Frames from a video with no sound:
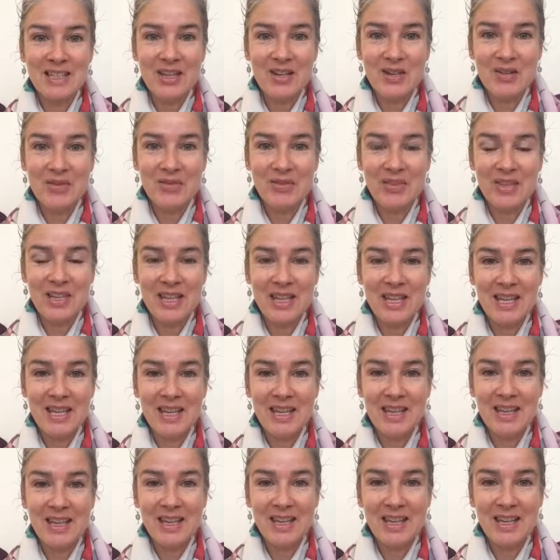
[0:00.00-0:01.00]
of the
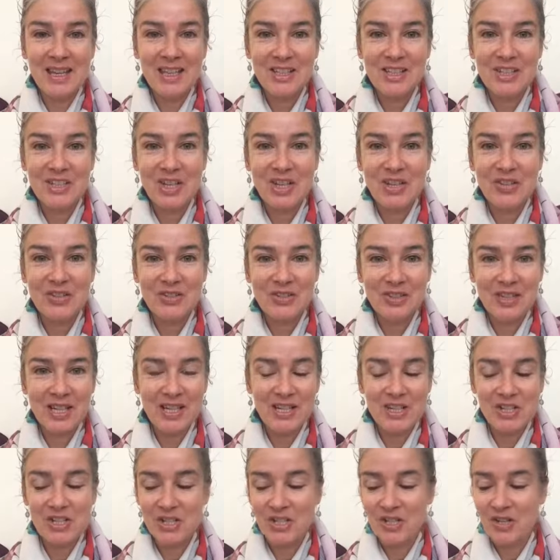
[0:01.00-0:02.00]
eternal
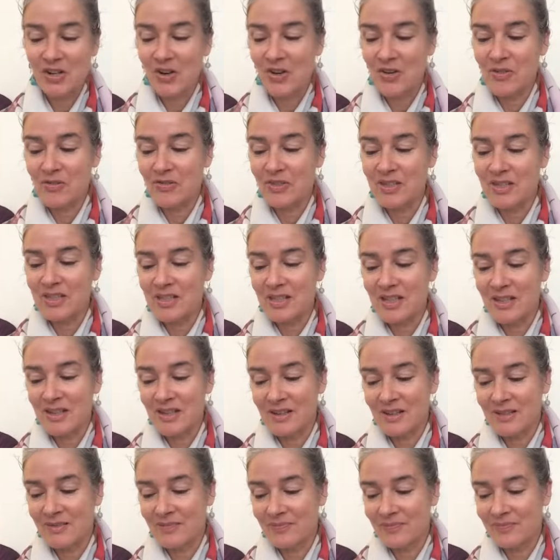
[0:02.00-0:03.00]
nature of the sun.